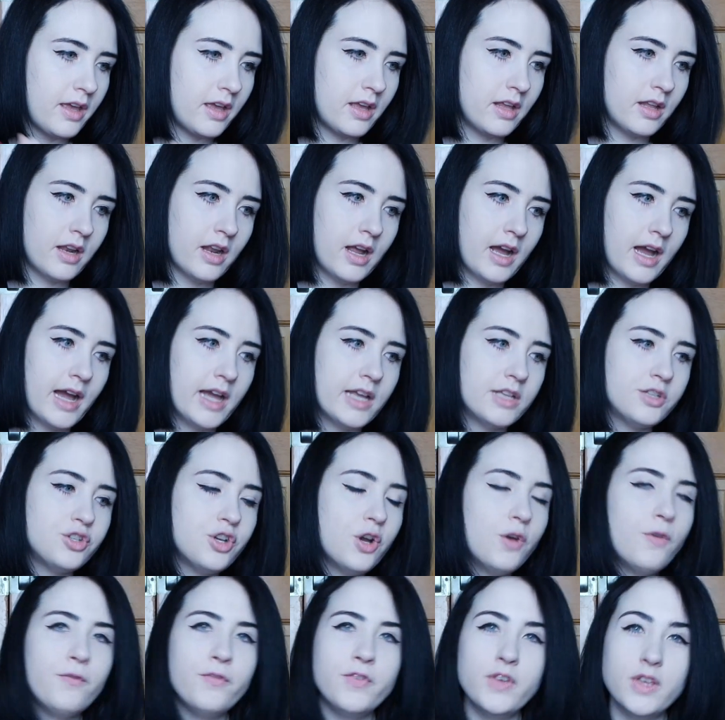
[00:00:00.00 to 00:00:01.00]
and I
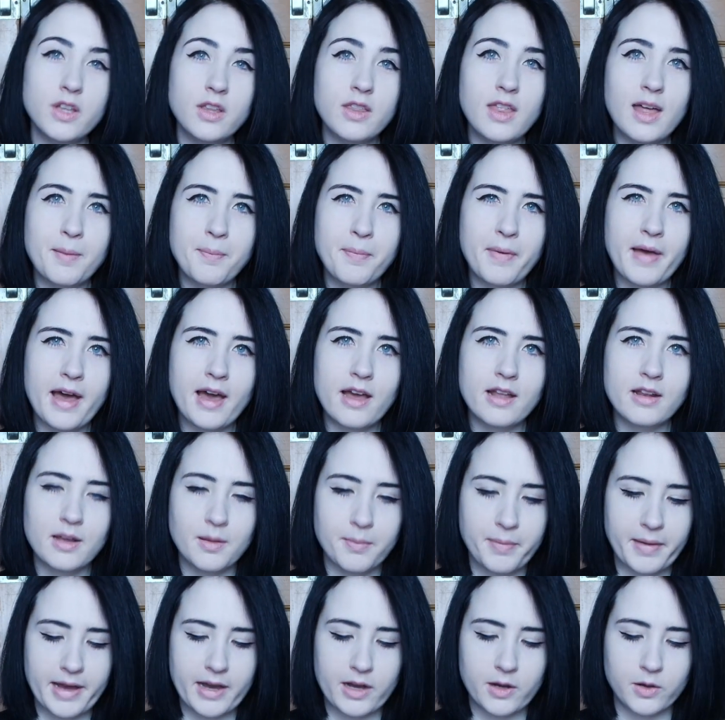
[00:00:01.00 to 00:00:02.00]
don't feel that bad
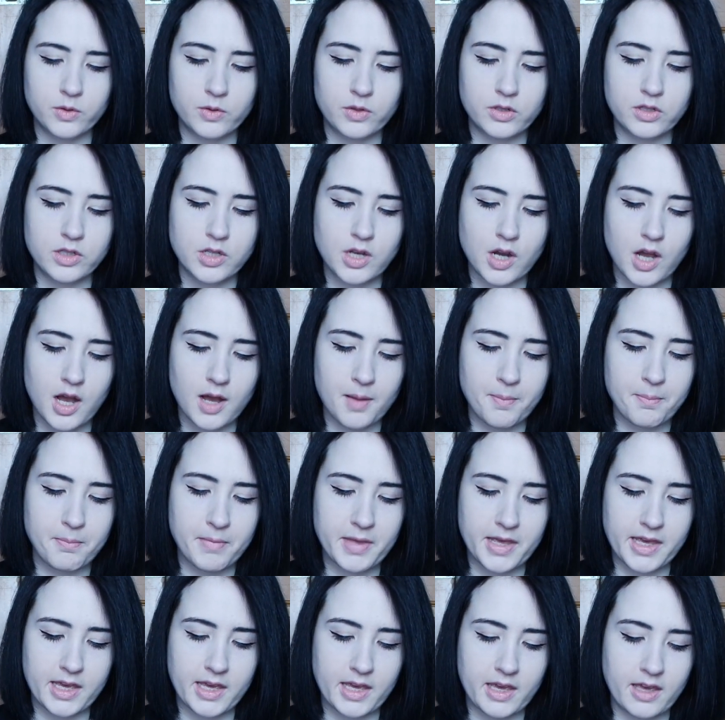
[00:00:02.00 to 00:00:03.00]
about not
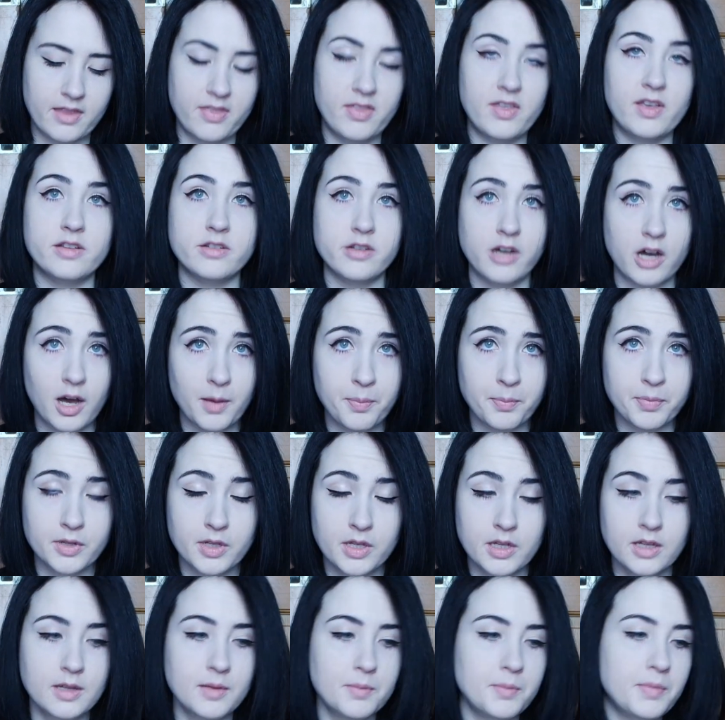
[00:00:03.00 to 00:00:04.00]
making the top
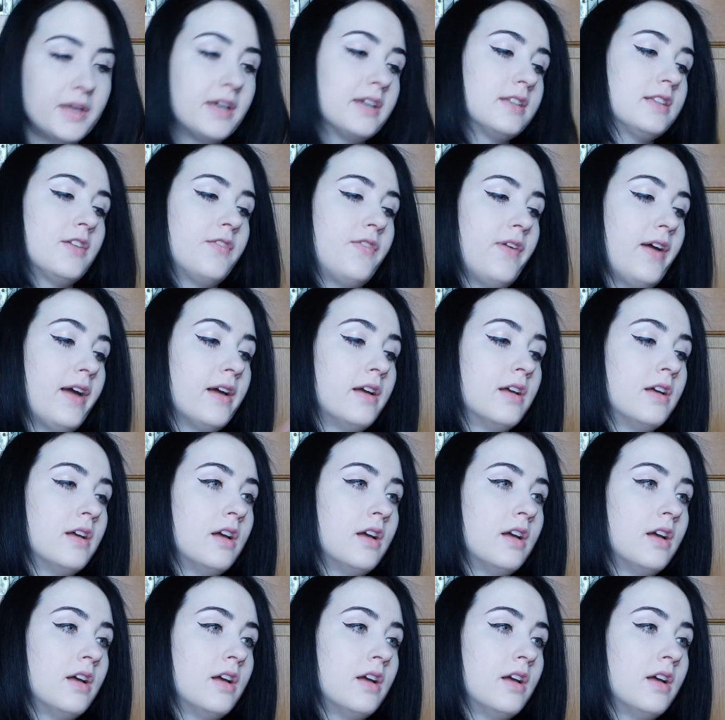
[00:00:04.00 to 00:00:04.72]
because of